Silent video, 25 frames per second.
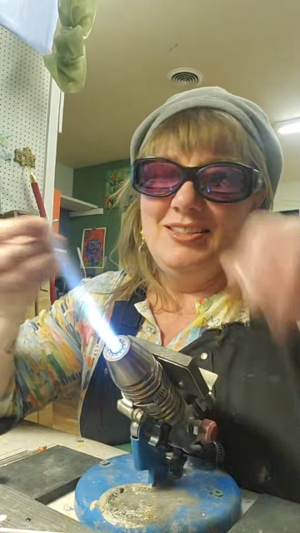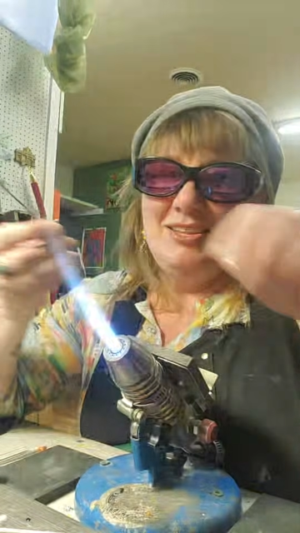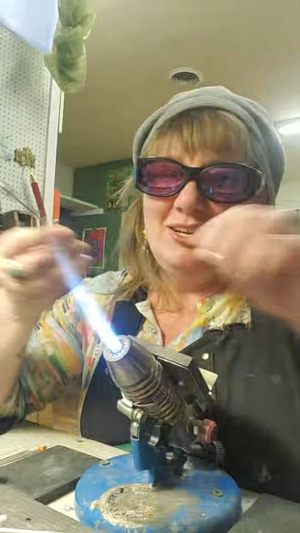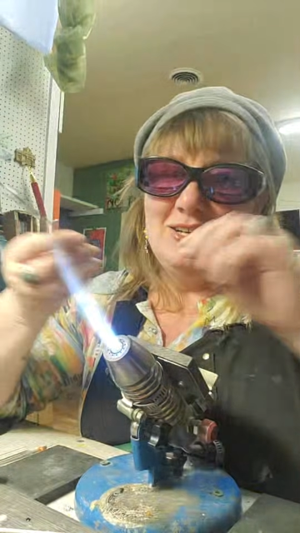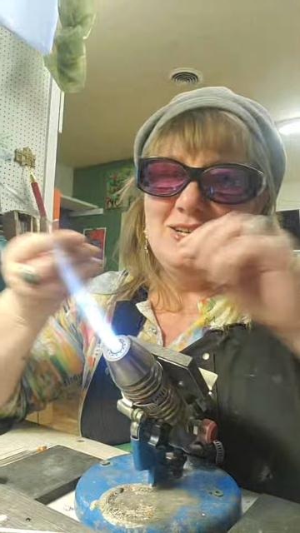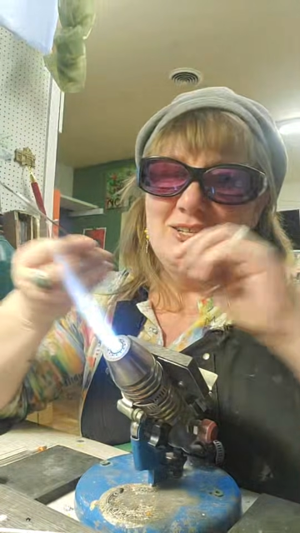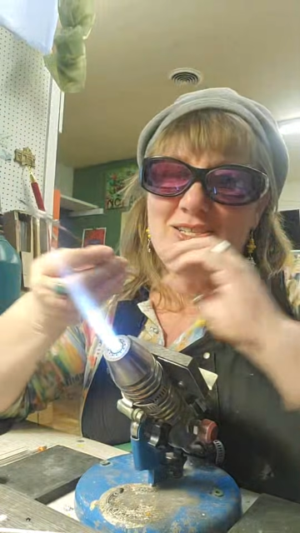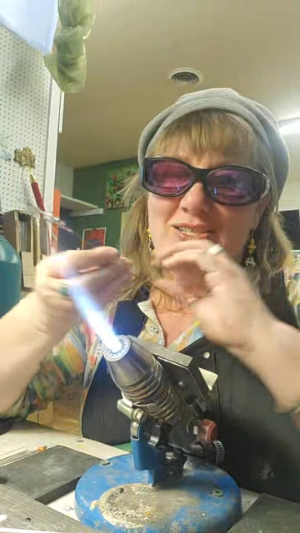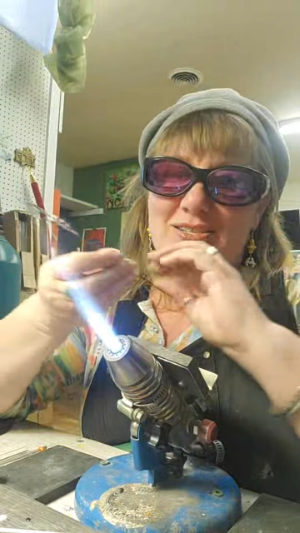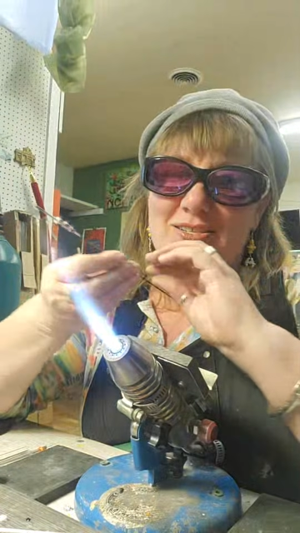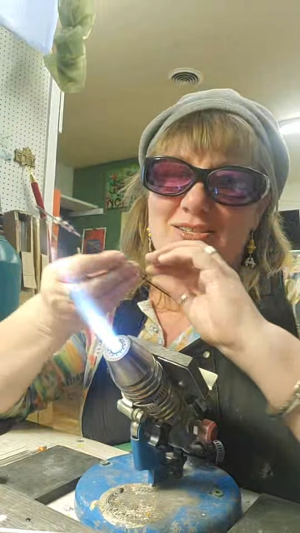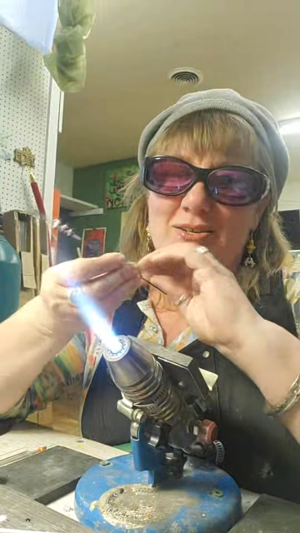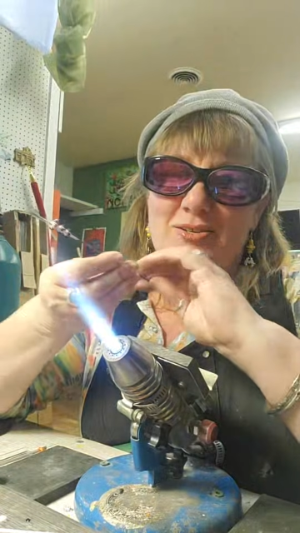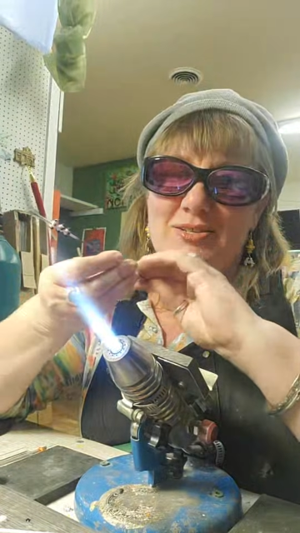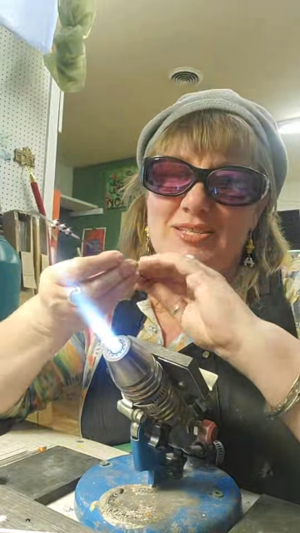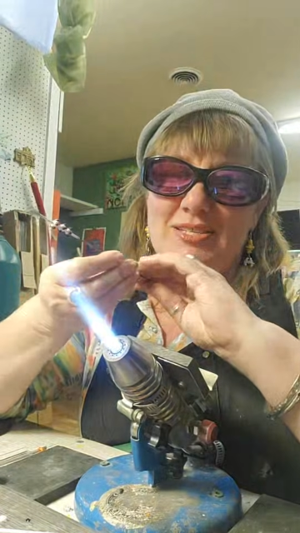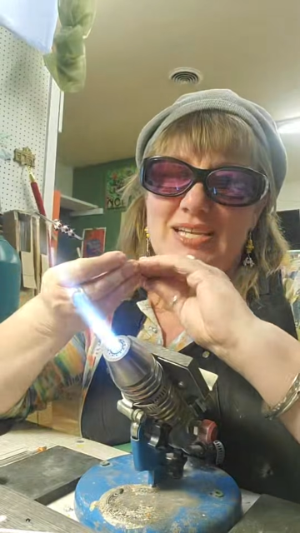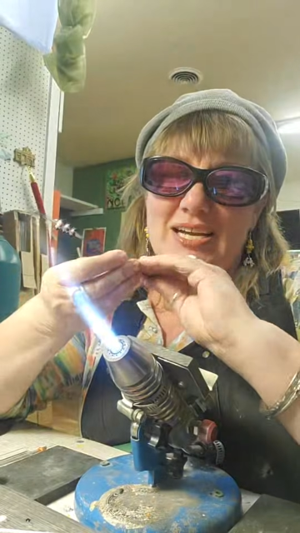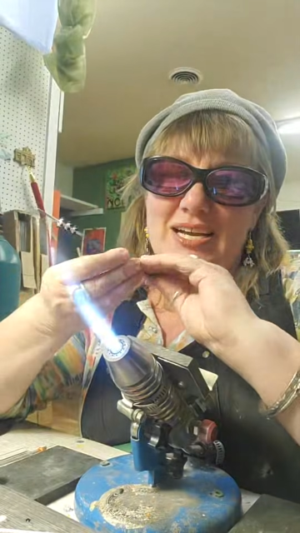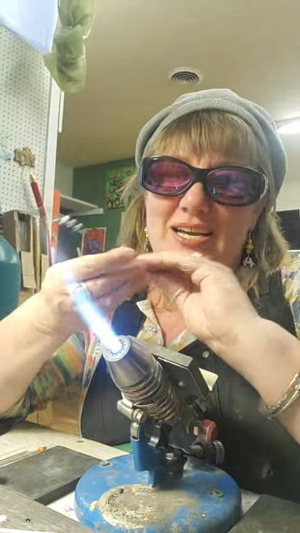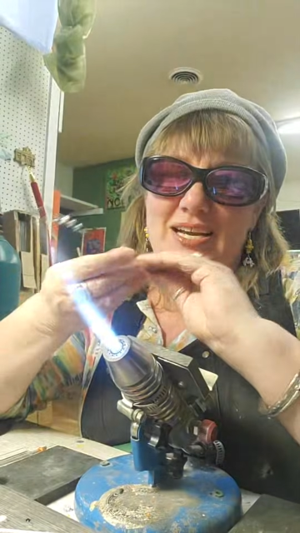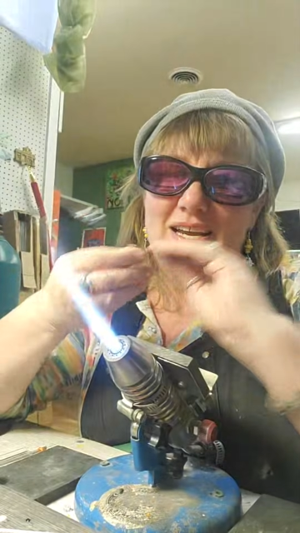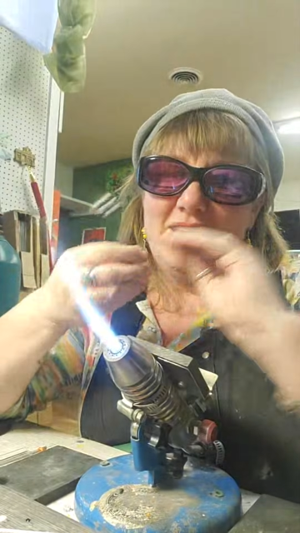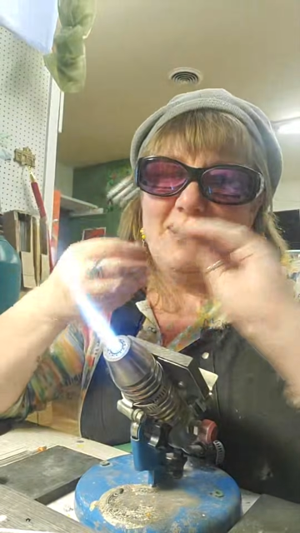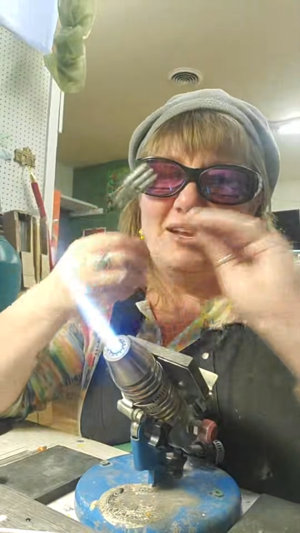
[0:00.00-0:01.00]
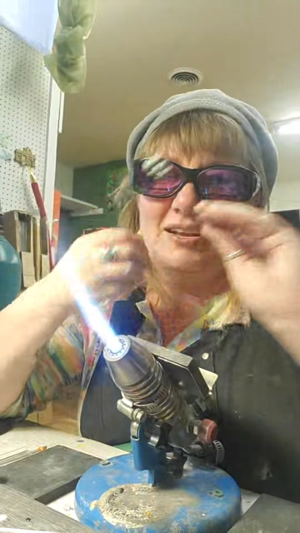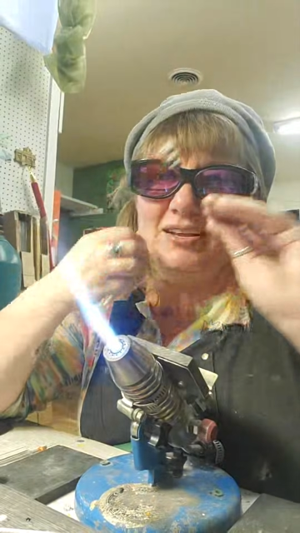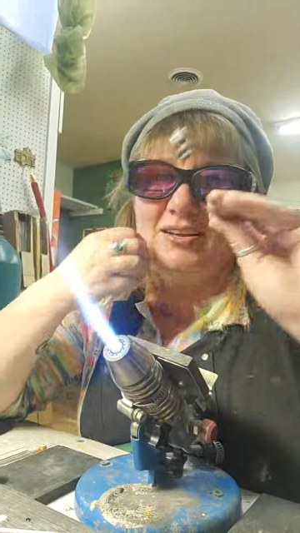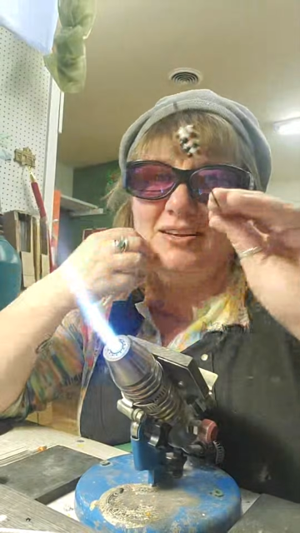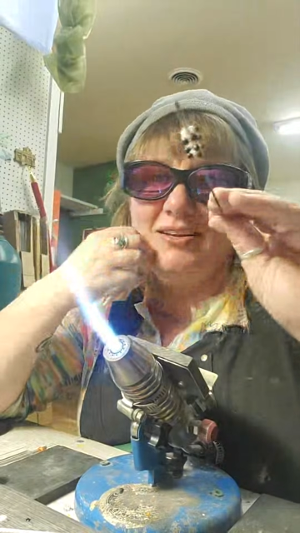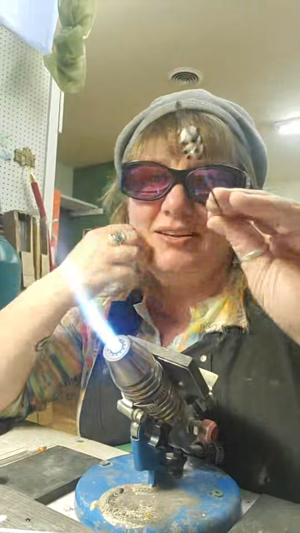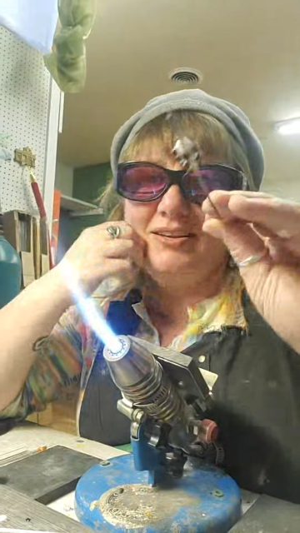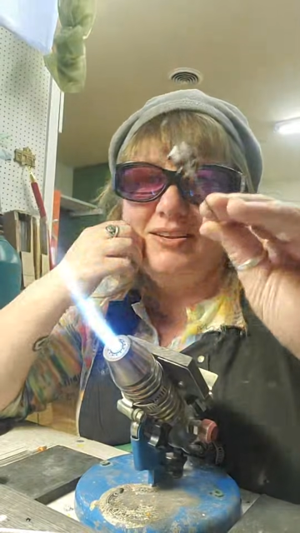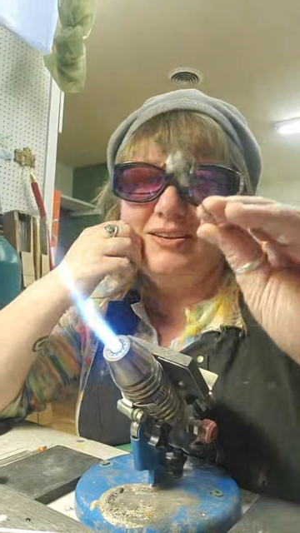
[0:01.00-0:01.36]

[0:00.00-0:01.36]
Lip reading: They're just so tiny.